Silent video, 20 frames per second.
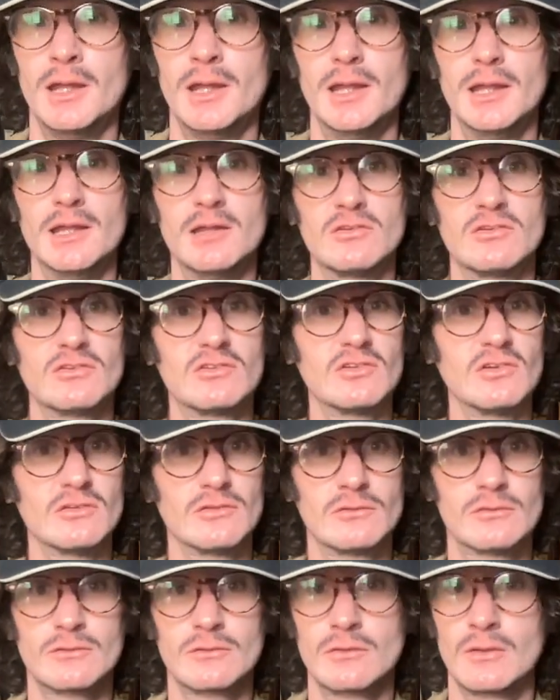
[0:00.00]
it's
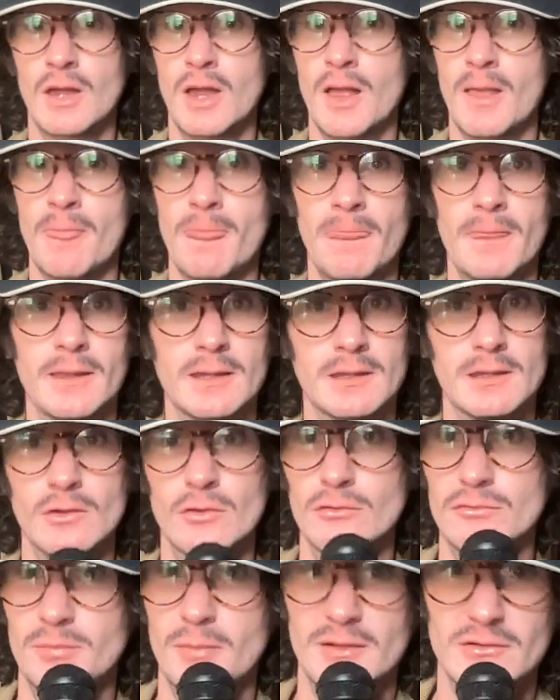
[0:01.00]
just, it
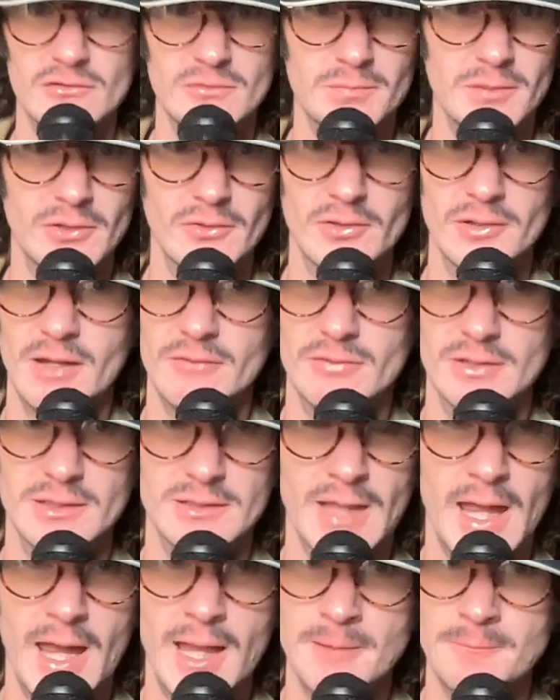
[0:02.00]
kills my spirit every
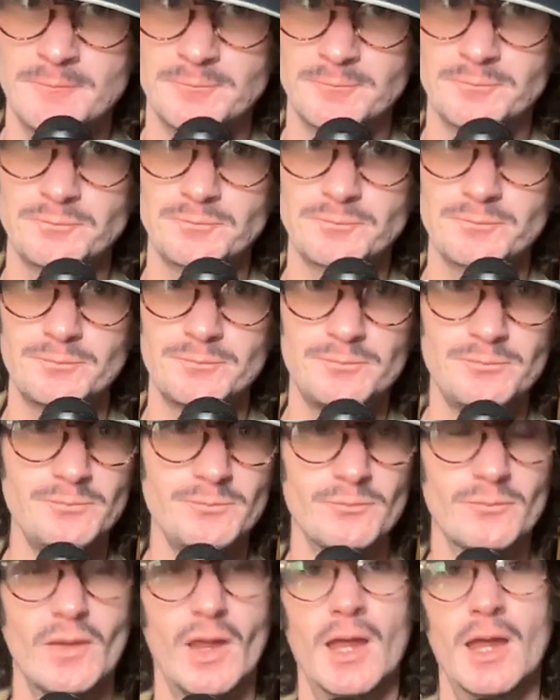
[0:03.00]
day.
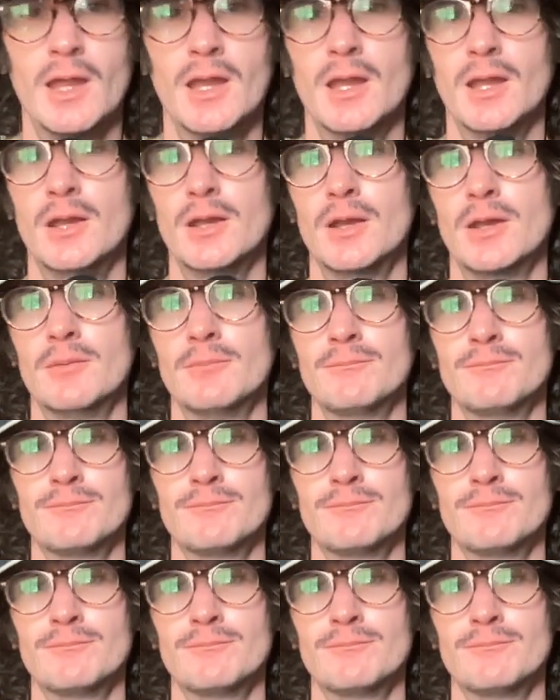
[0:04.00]
And